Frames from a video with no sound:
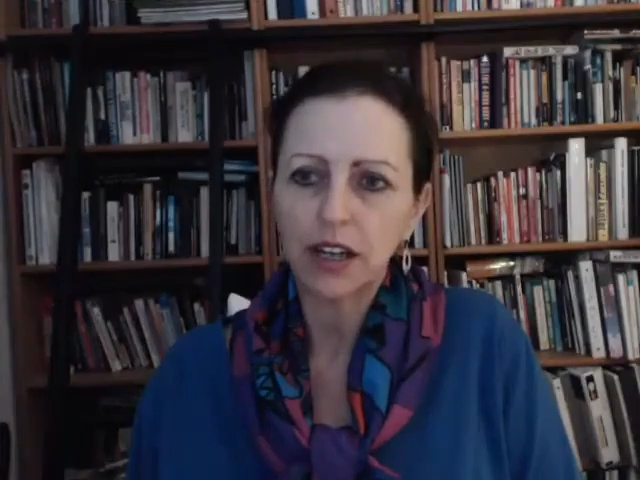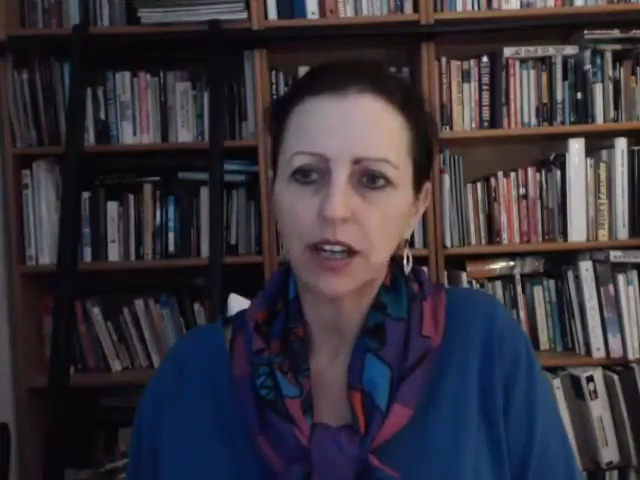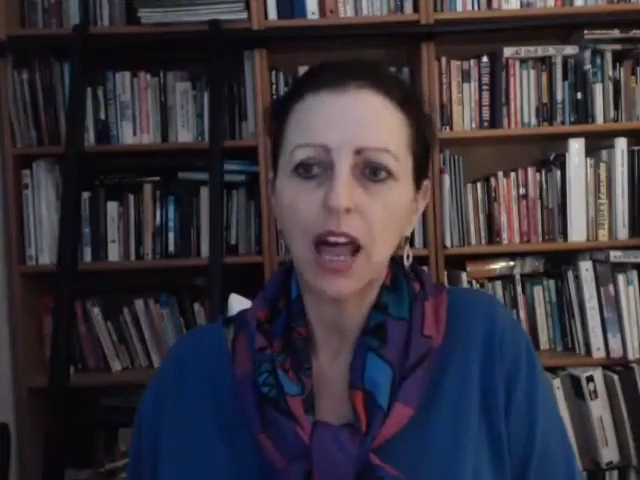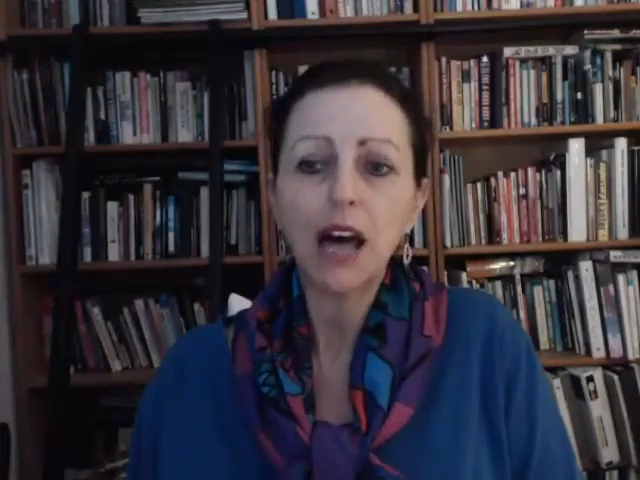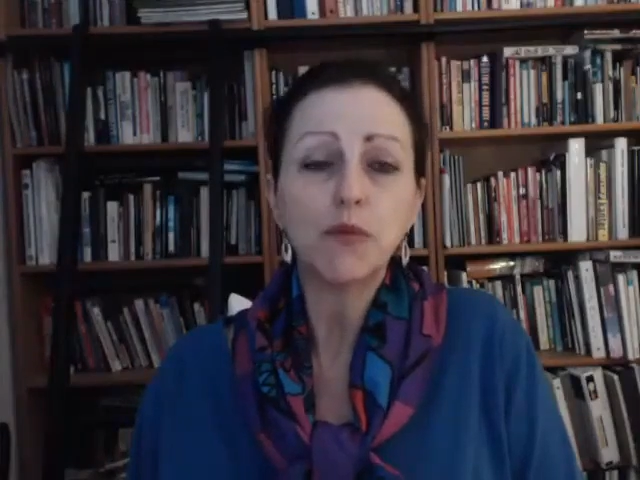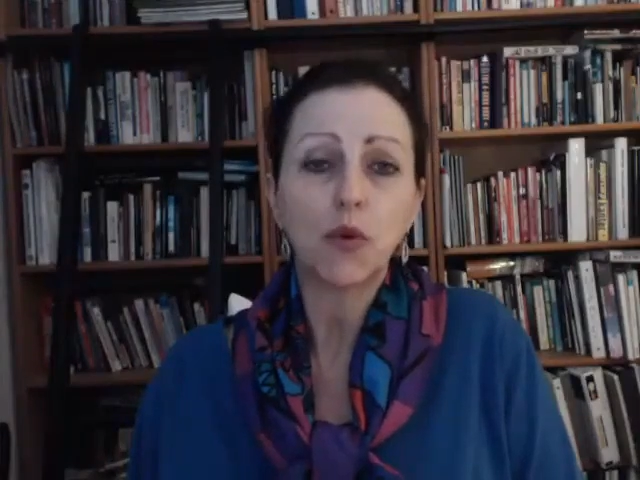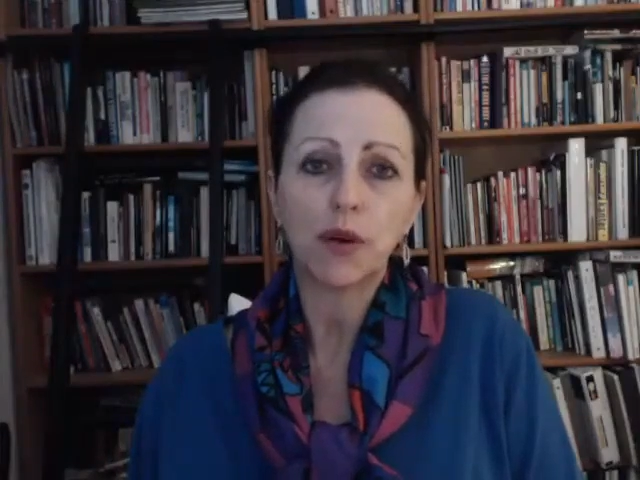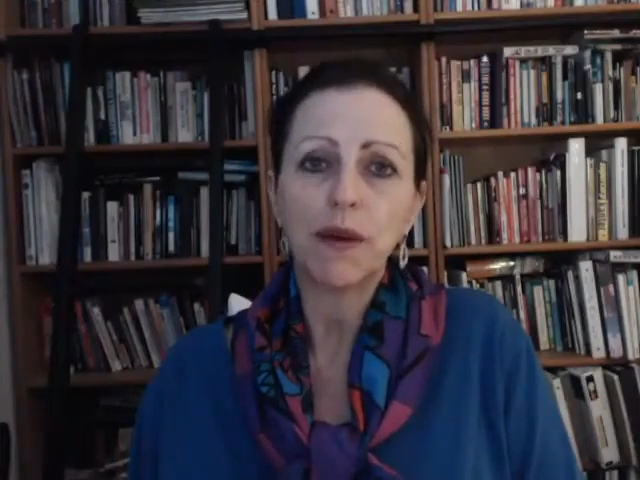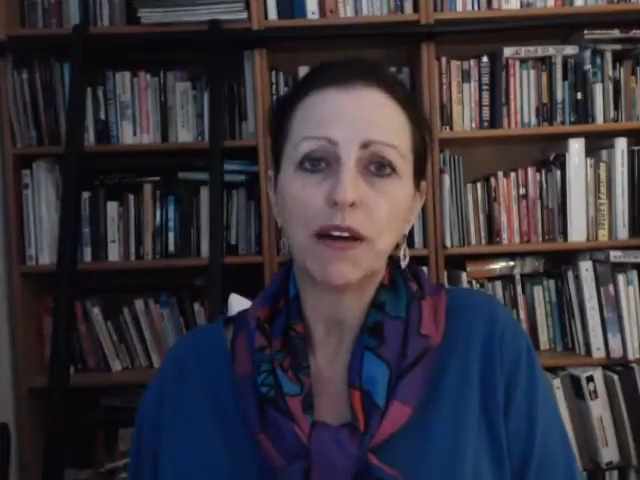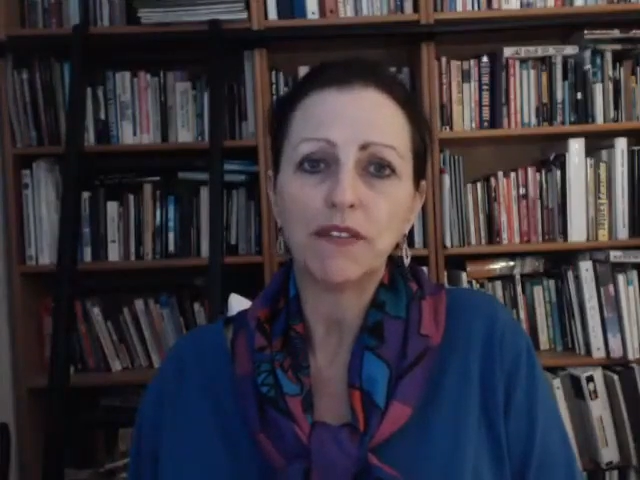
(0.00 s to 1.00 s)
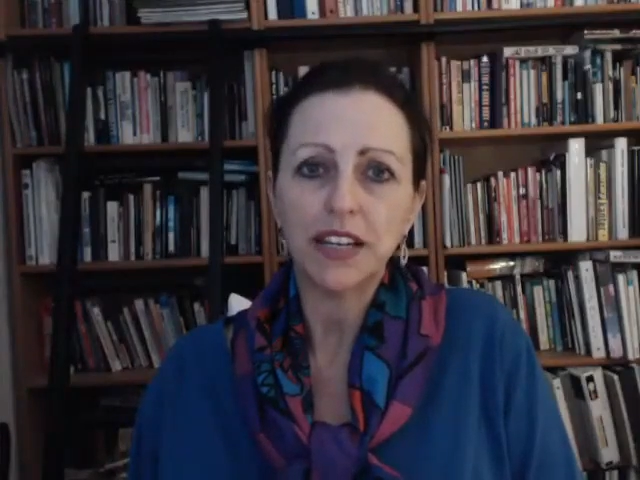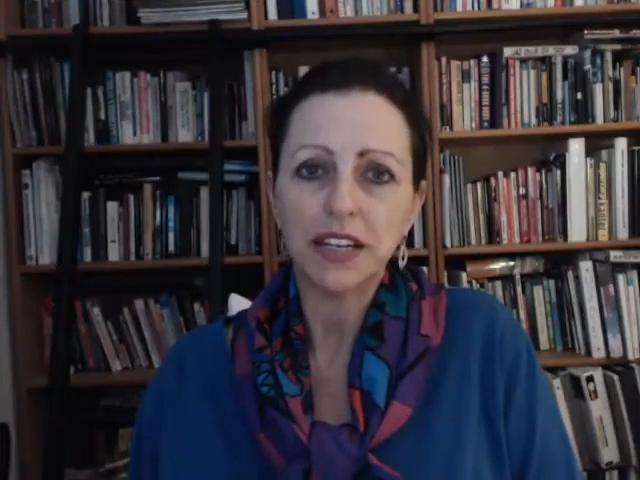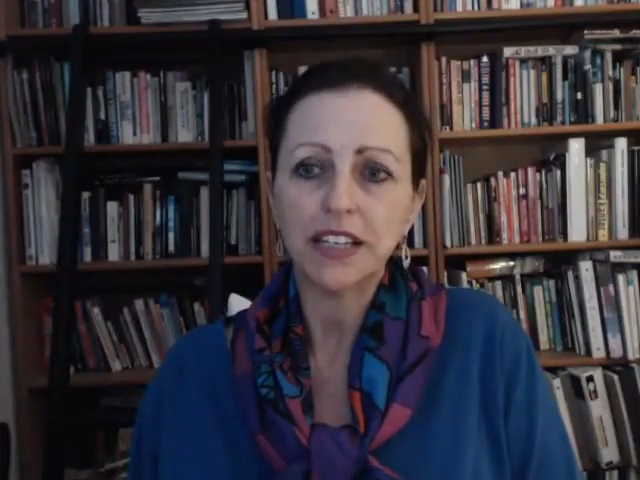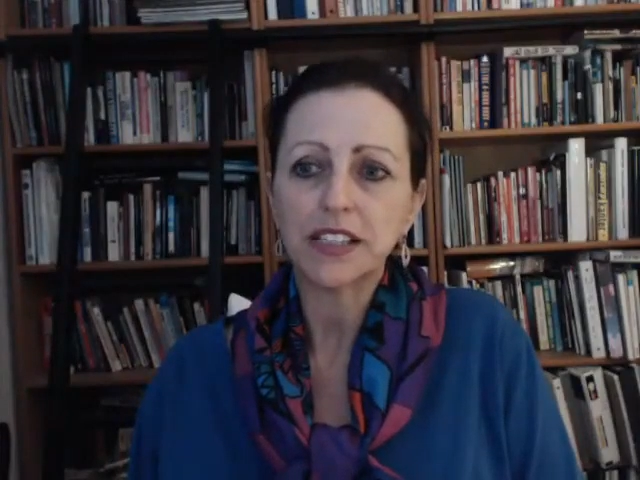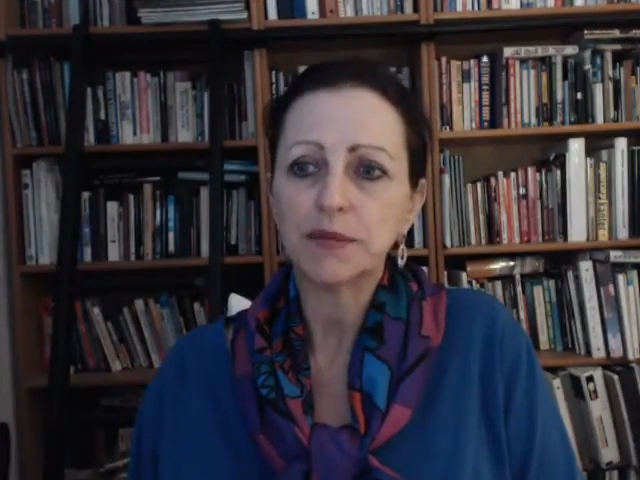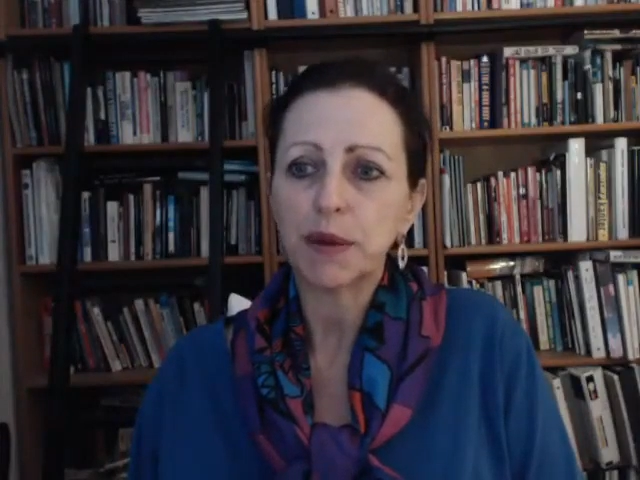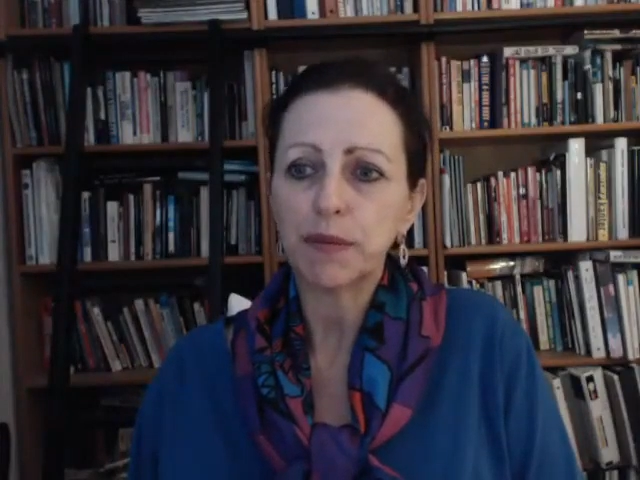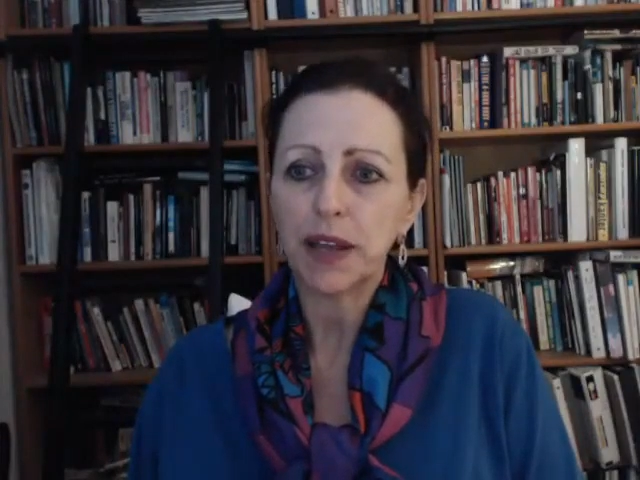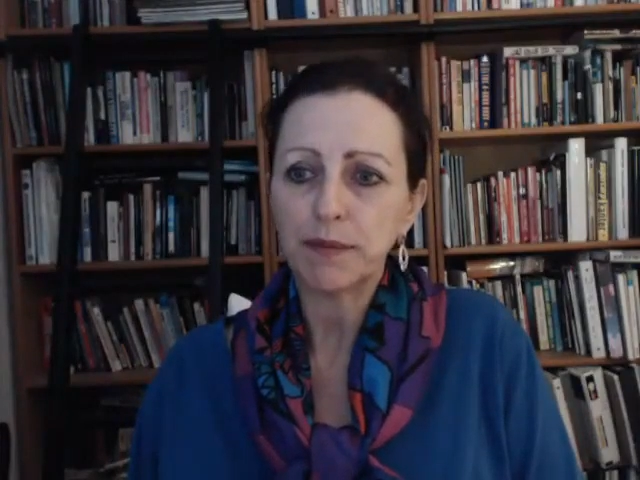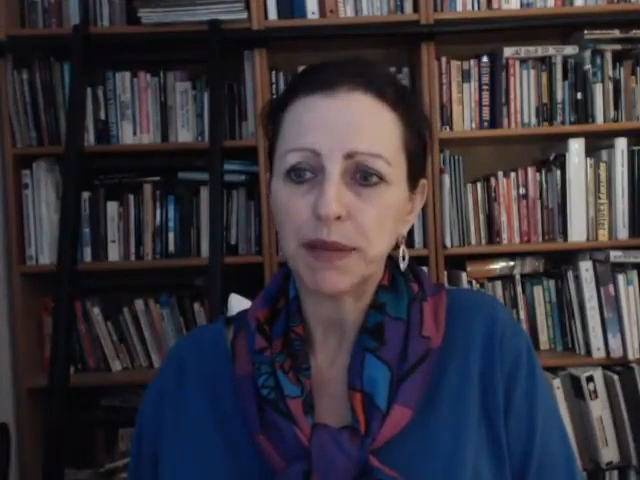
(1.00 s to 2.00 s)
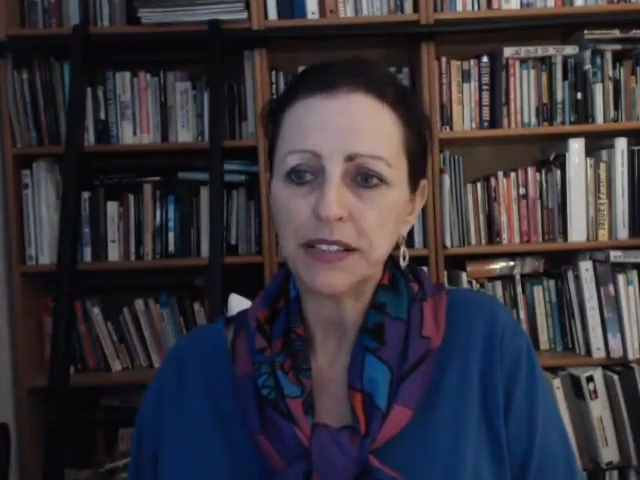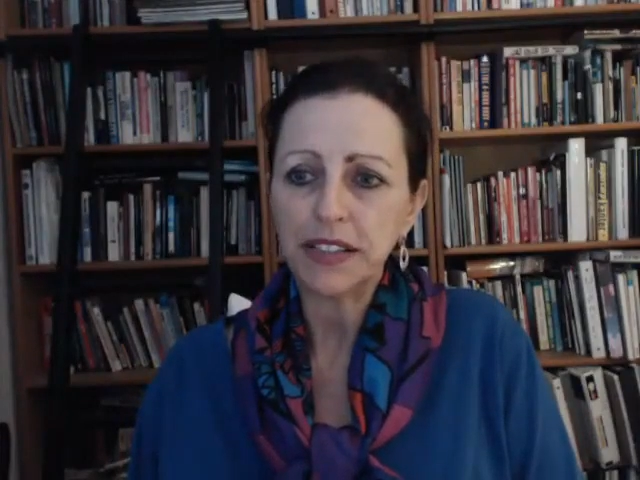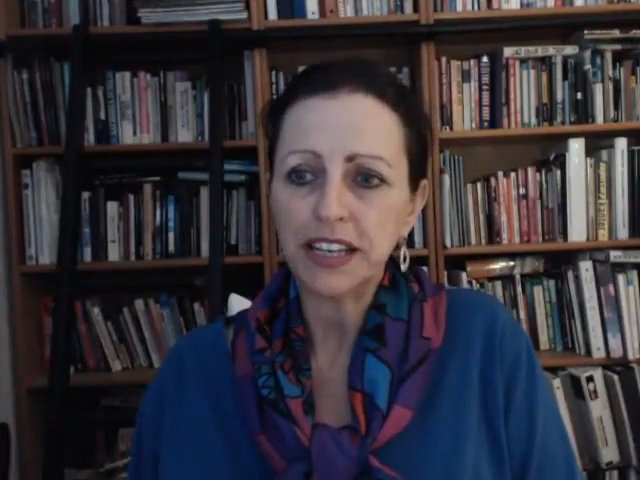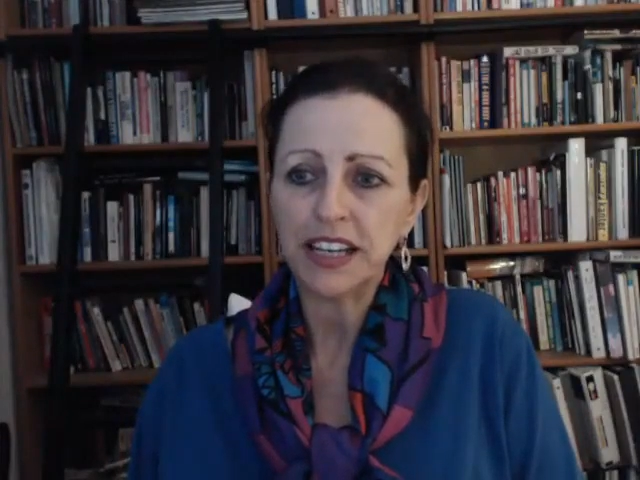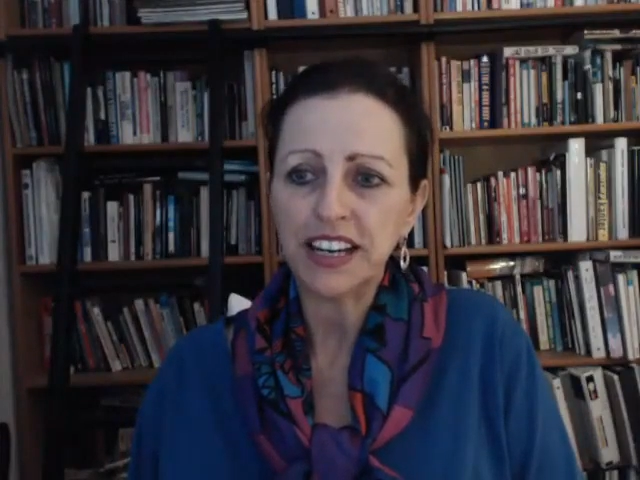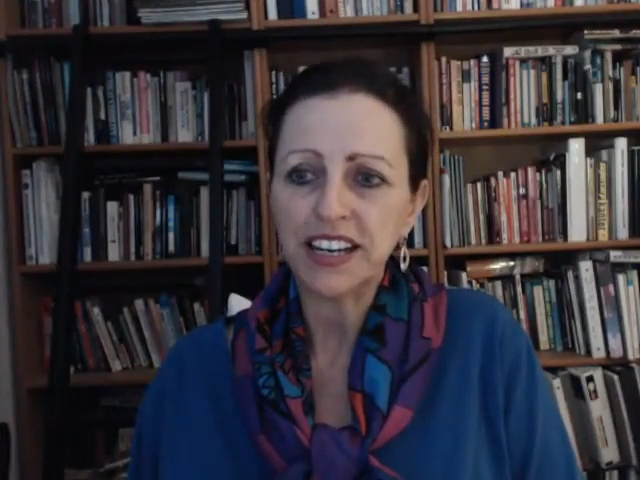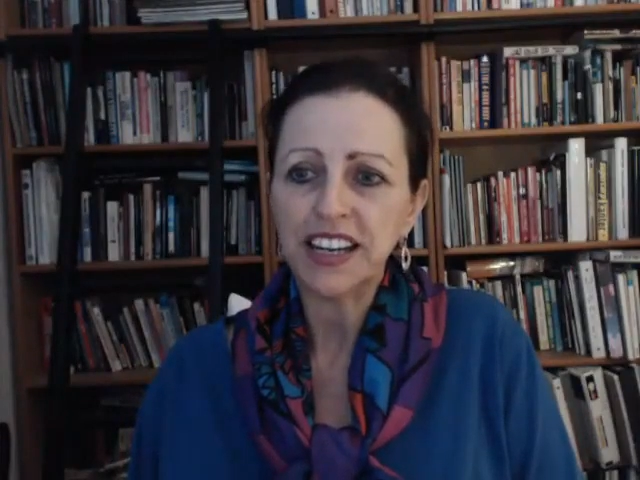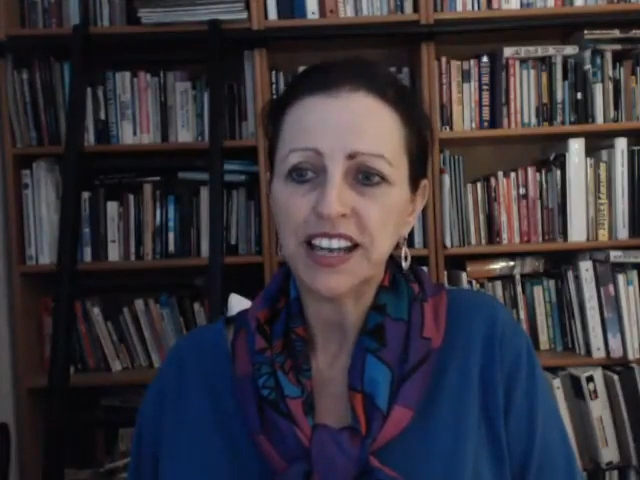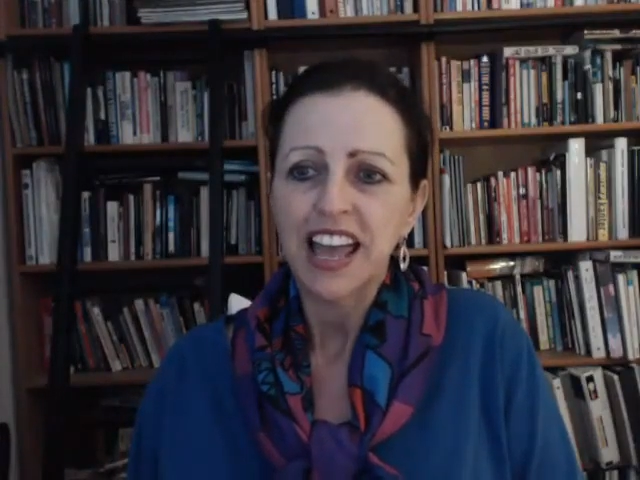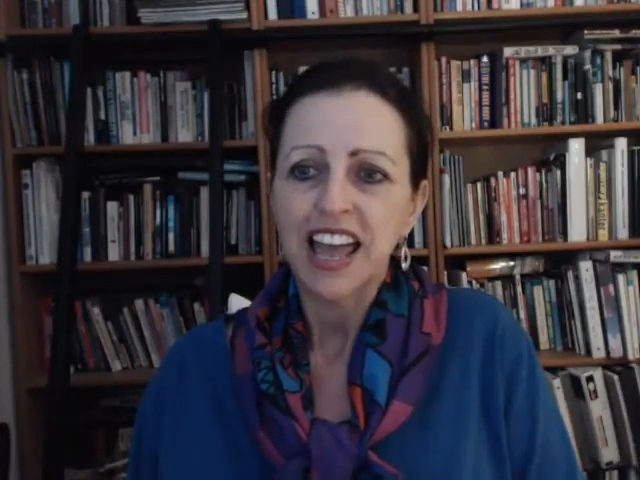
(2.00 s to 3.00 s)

a lot more about veganism and plant based eating.